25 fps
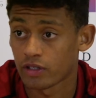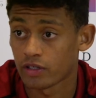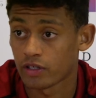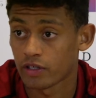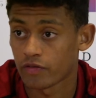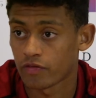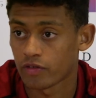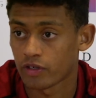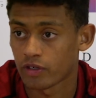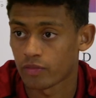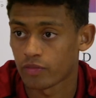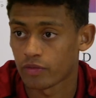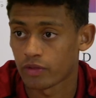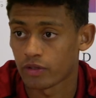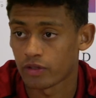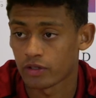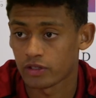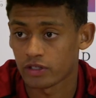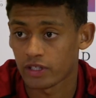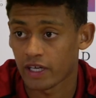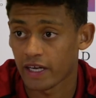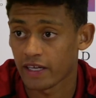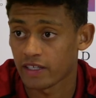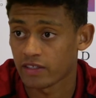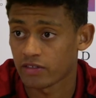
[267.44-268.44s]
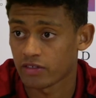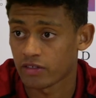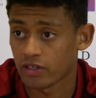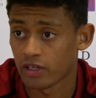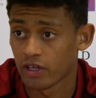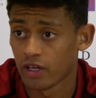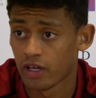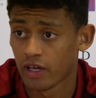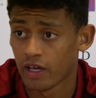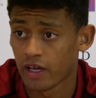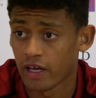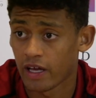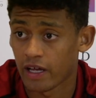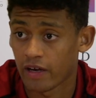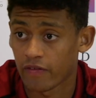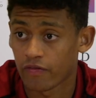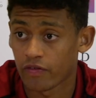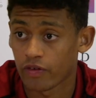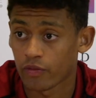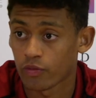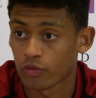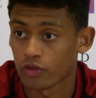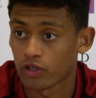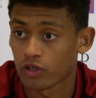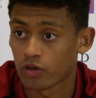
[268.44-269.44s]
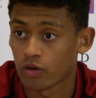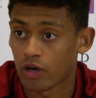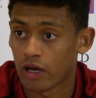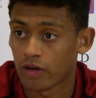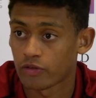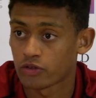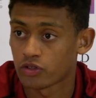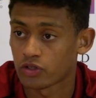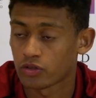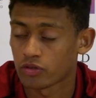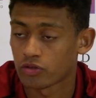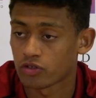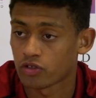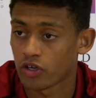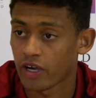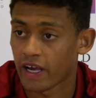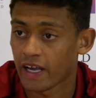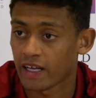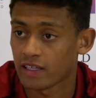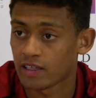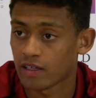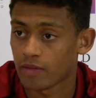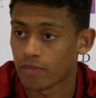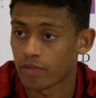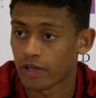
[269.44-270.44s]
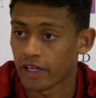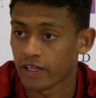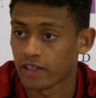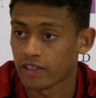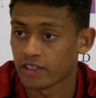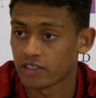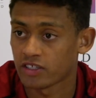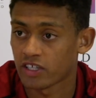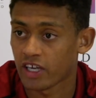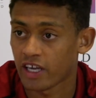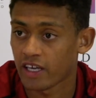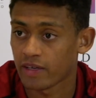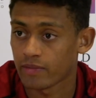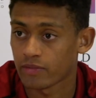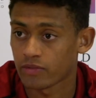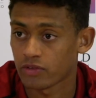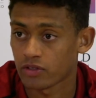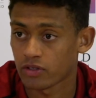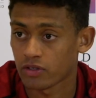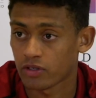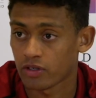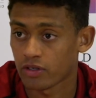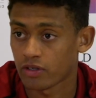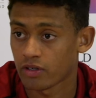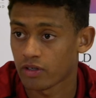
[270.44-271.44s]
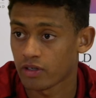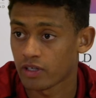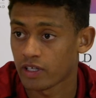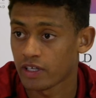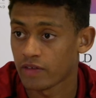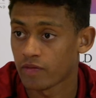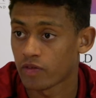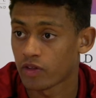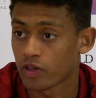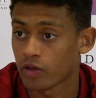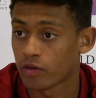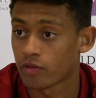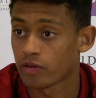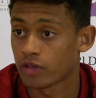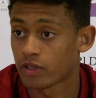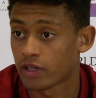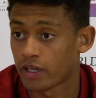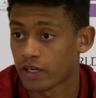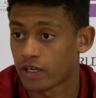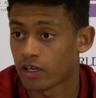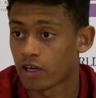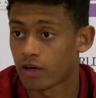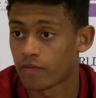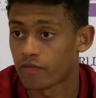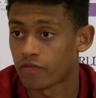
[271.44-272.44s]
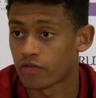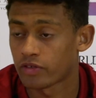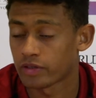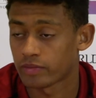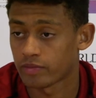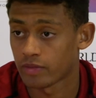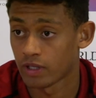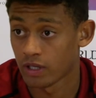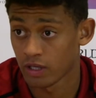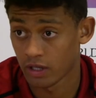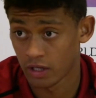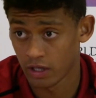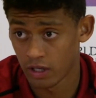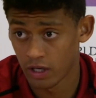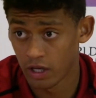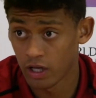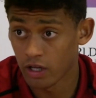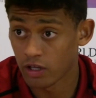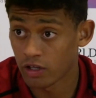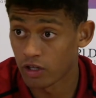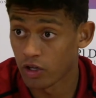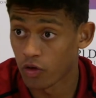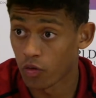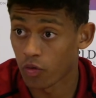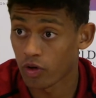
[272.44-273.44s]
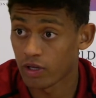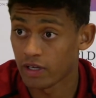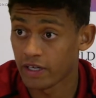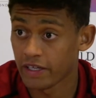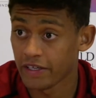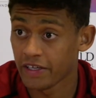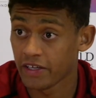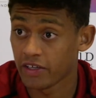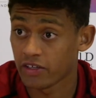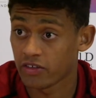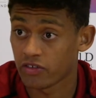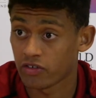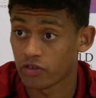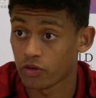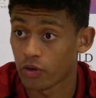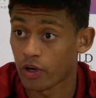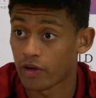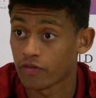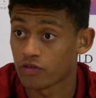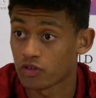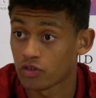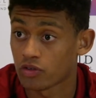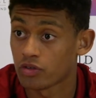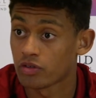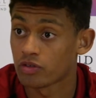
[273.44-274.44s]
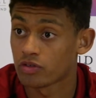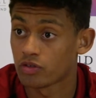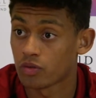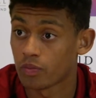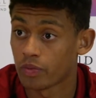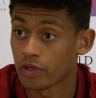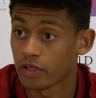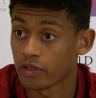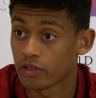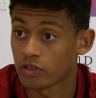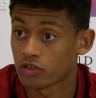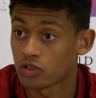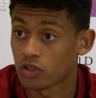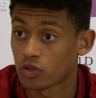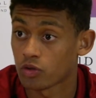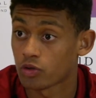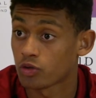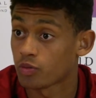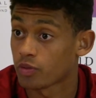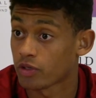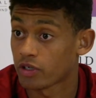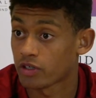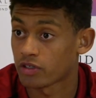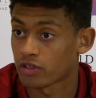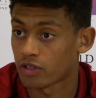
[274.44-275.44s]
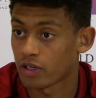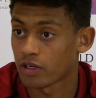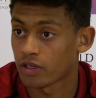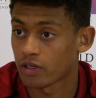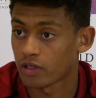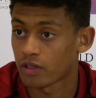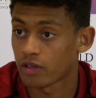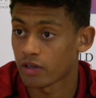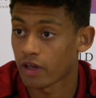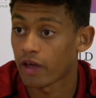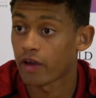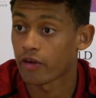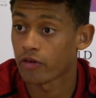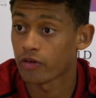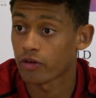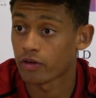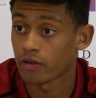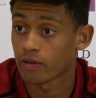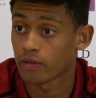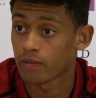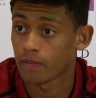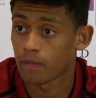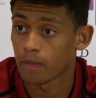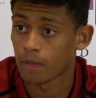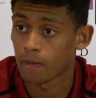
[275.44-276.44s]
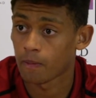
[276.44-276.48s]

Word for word: different uh, sides. And I think we know how to, to handle and play these games, uh, even though they come from lower leagues. You have to, to be in the toes because they, they're good.